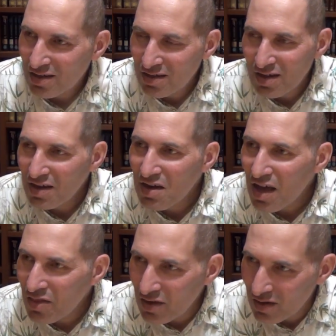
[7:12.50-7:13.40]
you got
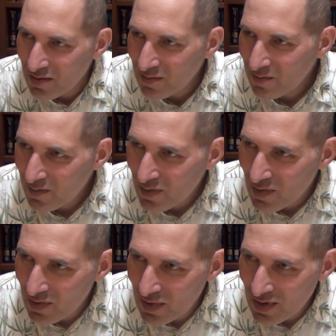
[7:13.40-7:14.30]
nothing,
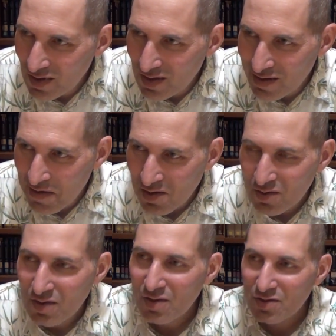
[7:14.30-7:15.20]
right?
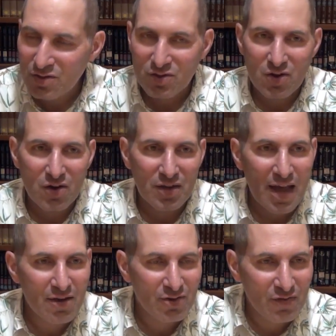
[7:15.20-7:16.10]
So as you're starting
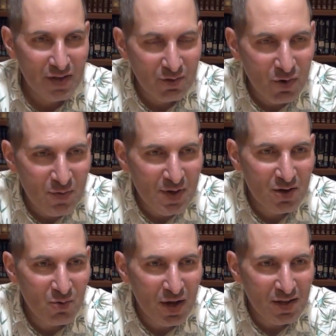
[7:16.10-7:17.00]
out, you're trying to feel like, what am
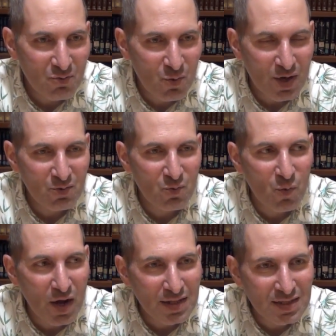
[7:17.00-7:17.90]
I?
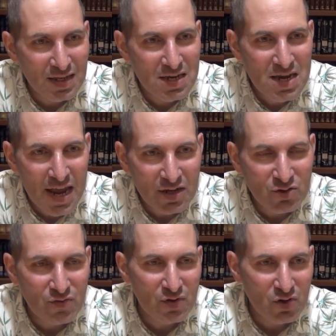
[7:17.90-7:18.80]
What's the
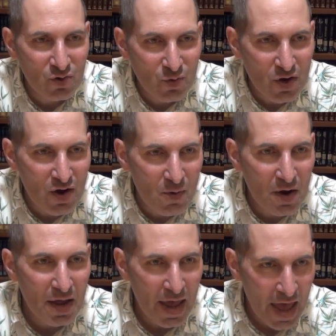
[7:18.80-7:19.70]
nature of the career I
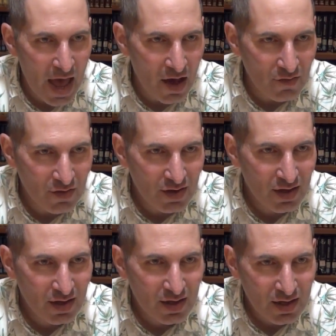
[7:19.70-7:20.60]
want to have?
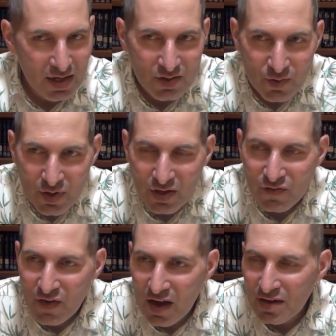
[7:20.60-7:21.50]
Is really
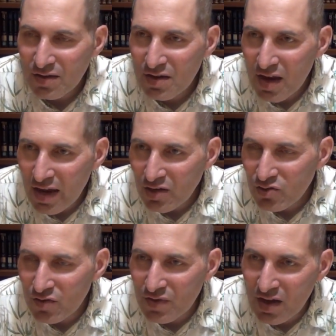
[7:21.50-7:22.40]
defined on the
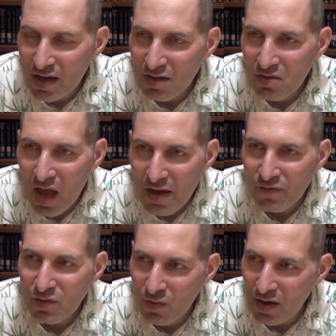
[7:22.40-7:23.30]
nature of the kind of
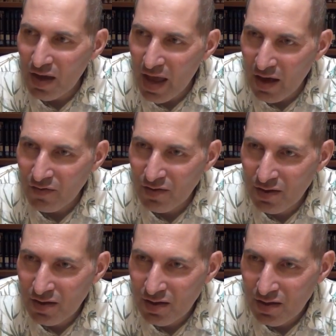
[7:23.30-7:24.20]
life you want to have.
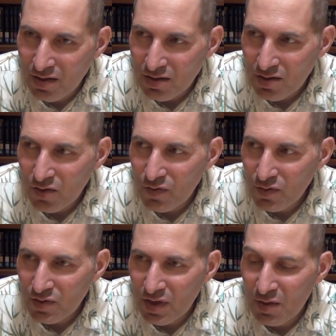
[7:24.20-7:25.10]
So if
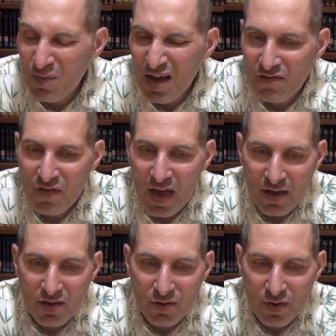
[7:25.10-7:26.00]
you say my
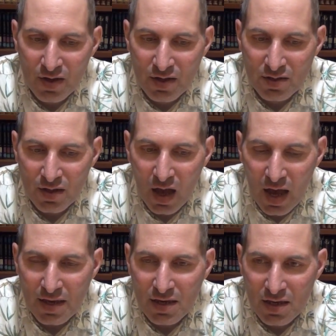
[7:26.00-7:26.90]
value is
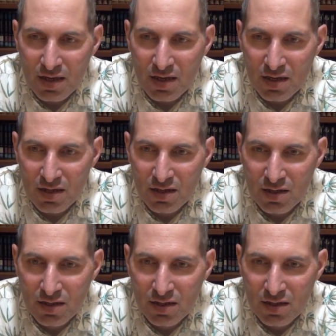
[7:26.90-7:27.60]
I need